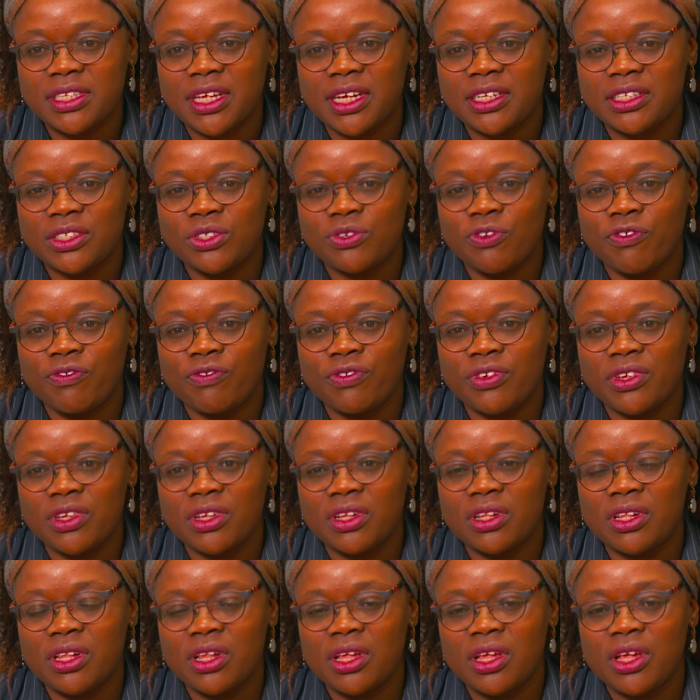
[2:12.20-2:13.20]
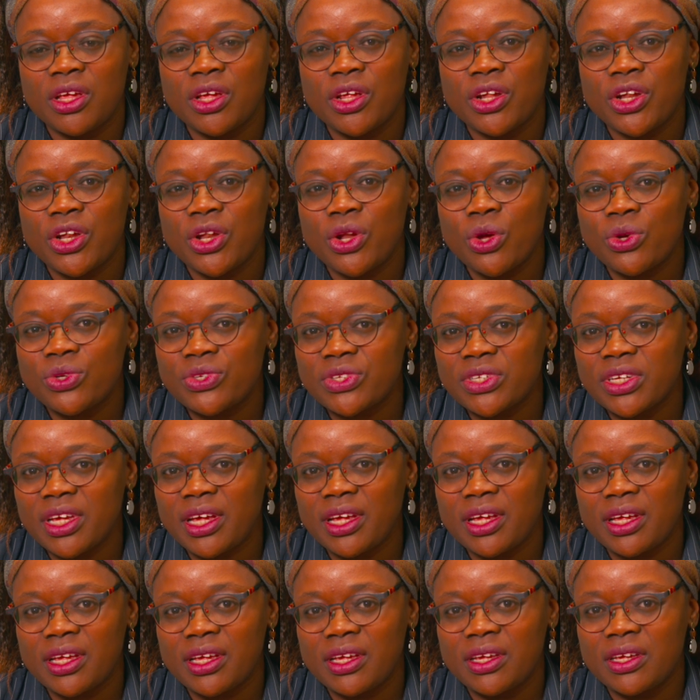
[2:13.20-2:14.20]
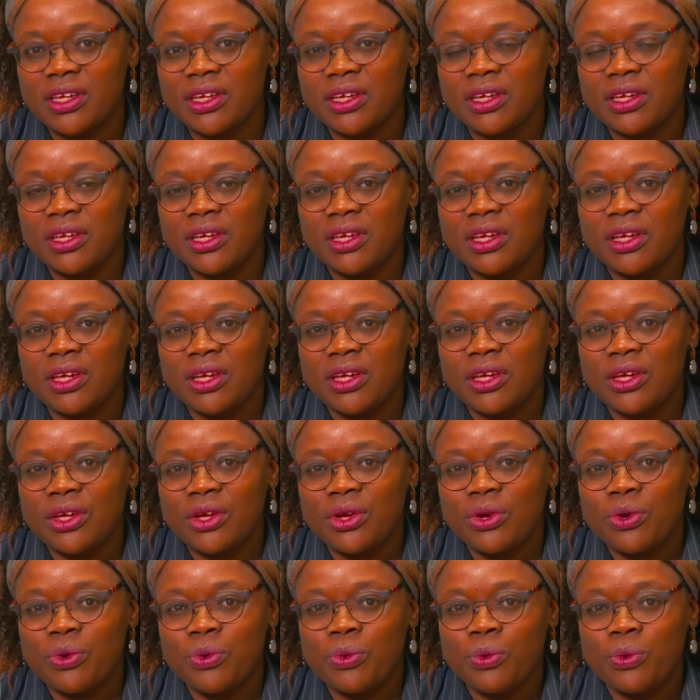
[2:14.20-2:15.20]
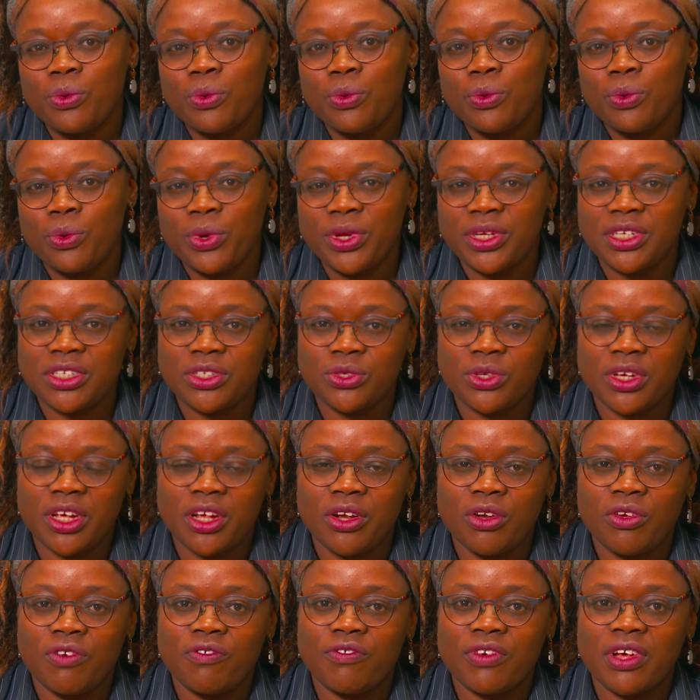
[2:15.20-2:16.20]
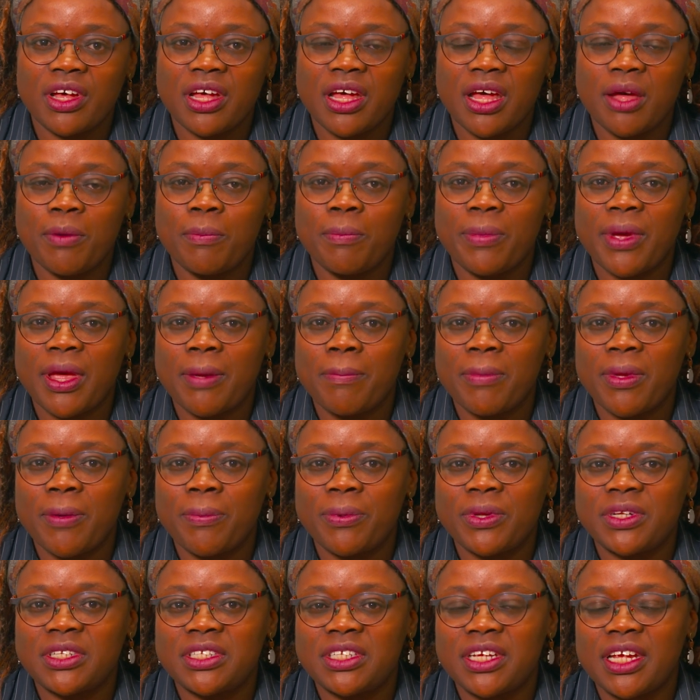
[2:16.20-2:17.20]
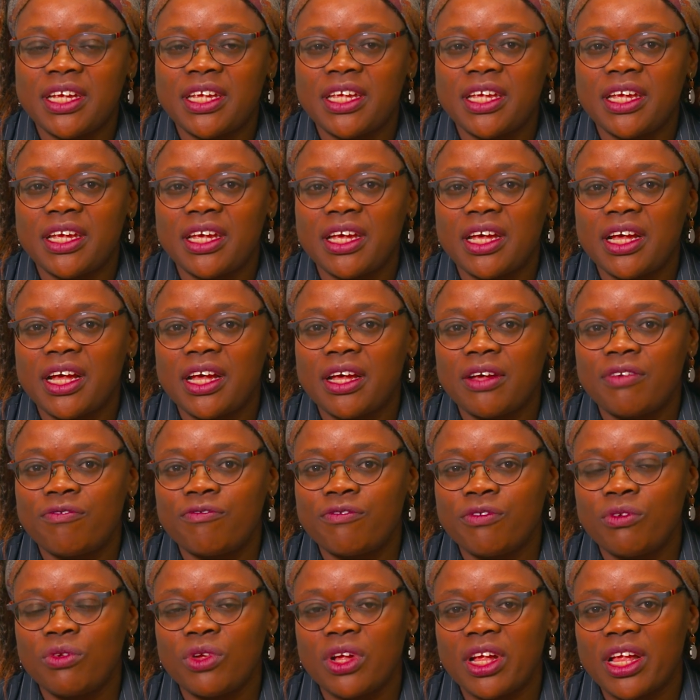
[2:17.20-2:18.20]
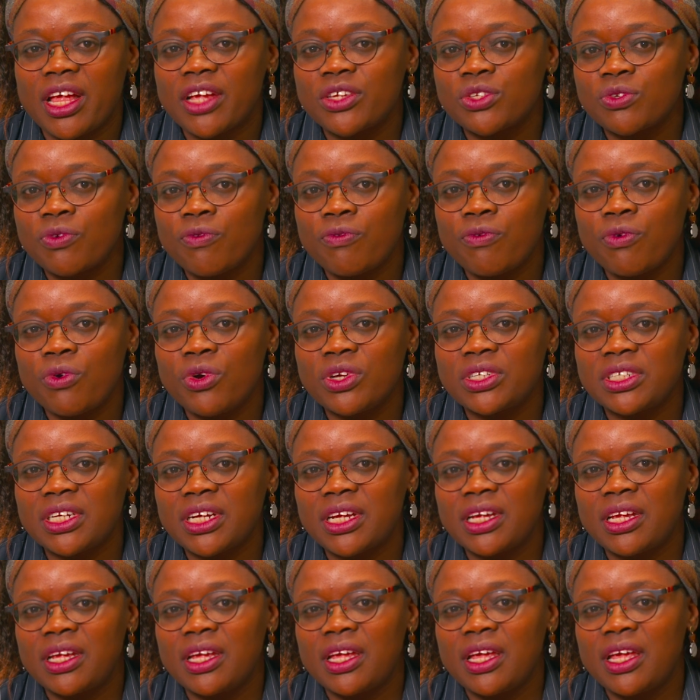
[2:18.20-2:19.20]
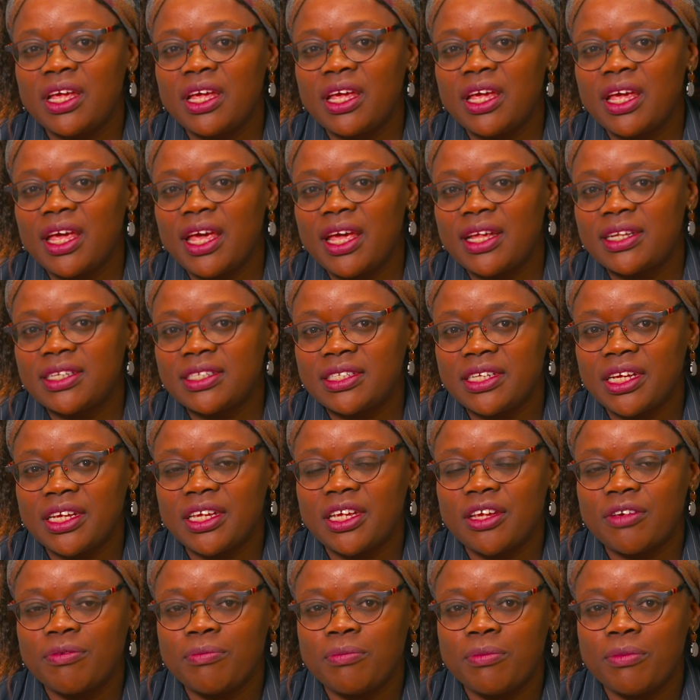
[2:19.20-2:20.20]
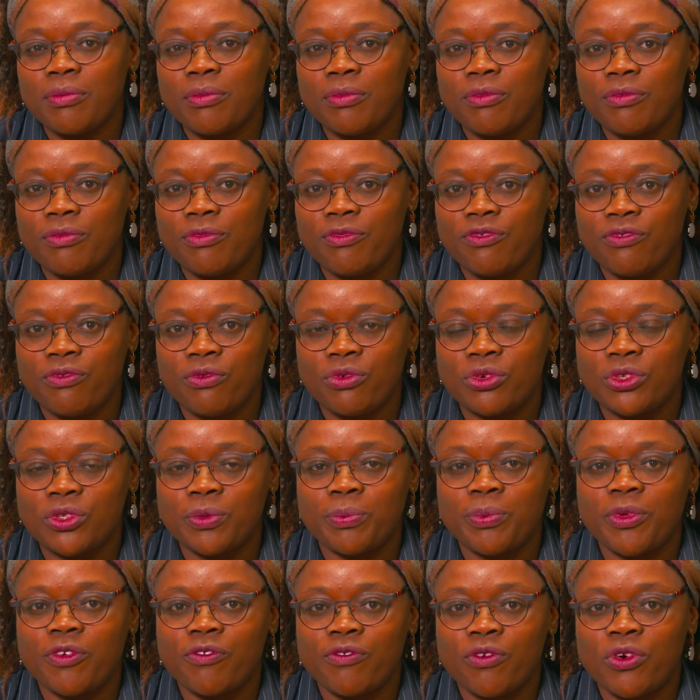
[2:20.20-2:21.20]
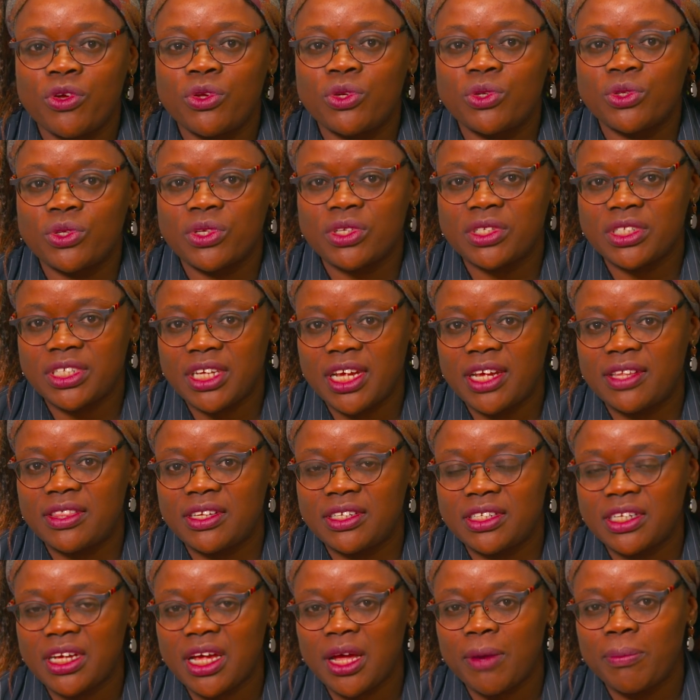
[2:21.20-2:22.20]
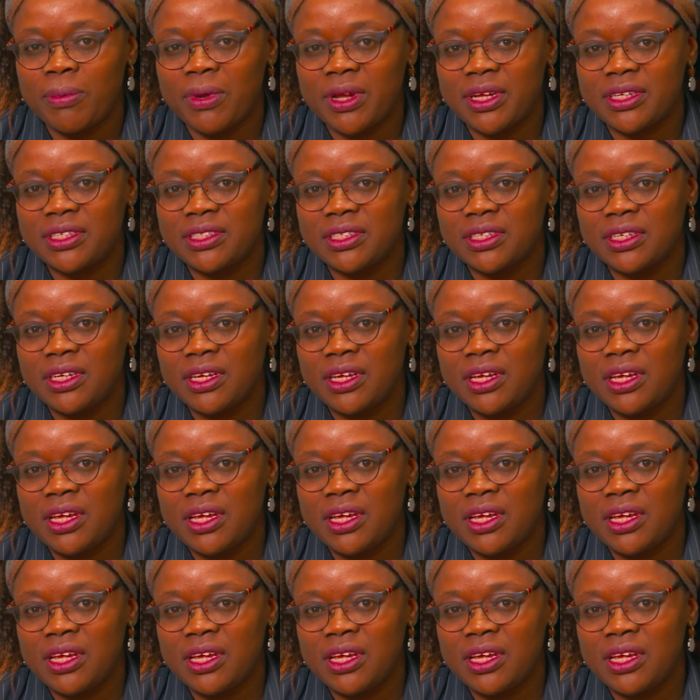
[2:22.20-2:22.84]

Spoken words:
Is that you feel nausea, which you can overcome by maybe taking a full glass of water and taking food before you take the tablet.